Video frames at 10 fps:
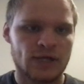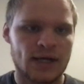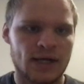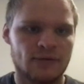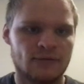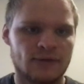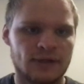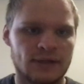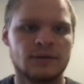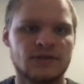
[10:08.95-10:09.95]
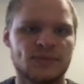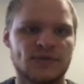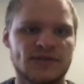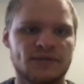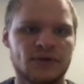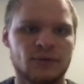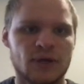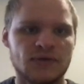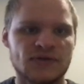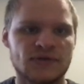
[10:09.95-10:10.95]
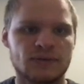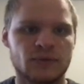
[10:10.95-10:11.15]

have the specific routes